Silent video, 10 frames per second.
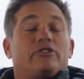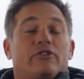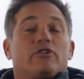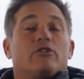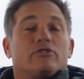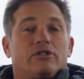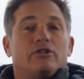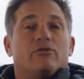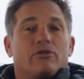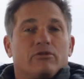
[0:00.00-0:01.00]
difficult to
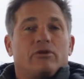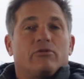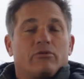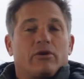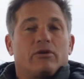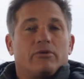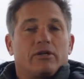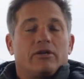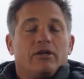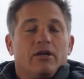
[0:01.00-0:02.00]
deal with, would be one way to
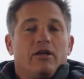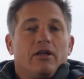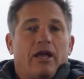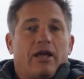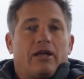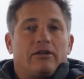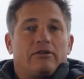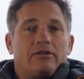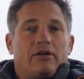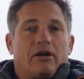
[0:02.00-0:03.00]
put it.
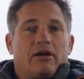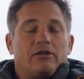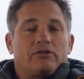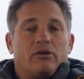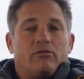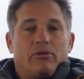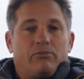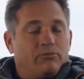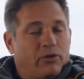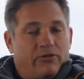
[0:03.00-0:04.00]
And uh, so we,
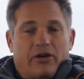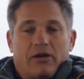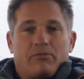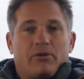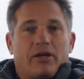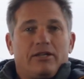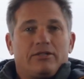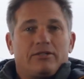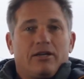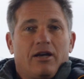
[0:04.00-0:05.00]
we found a
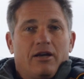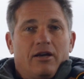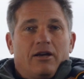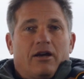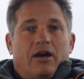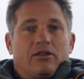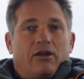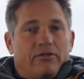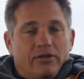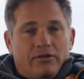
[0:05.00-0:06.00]
place. I
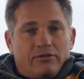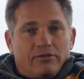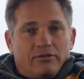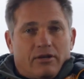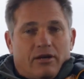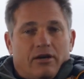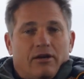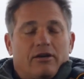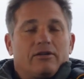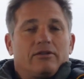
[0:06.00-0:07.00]
love it.
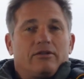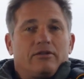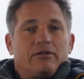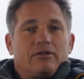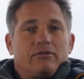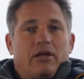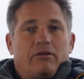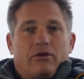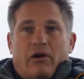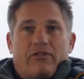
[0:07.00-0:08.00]
Uh,
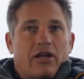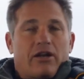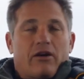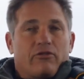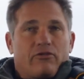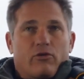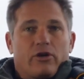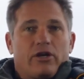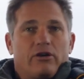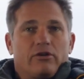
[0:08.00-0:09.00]
I've had it now for
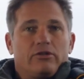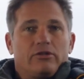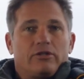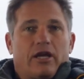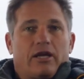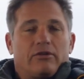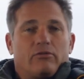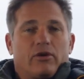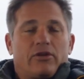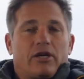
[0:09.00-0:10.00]
four years, and
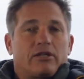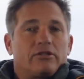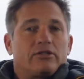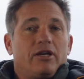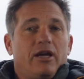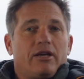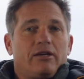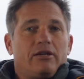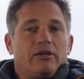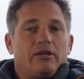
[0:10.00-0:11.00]
the one thing I can
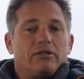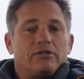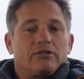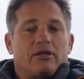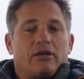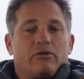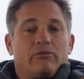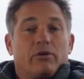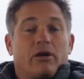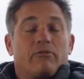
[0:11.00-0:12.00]
say is uh,
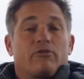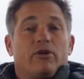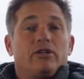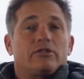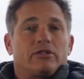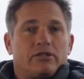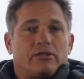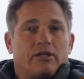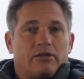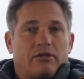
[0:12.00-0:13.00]
we've become friends since
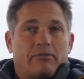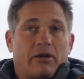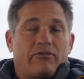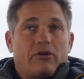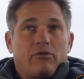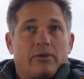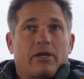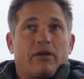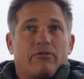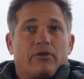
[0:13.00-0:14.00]
then. As a matter of fact, we
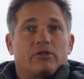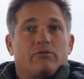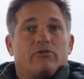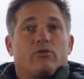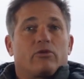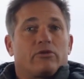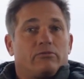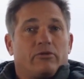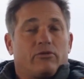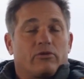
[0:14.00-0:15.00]
became friends before the,
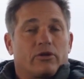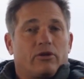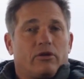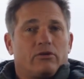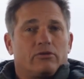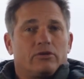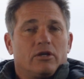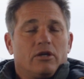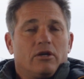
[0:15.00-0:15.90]
before the close,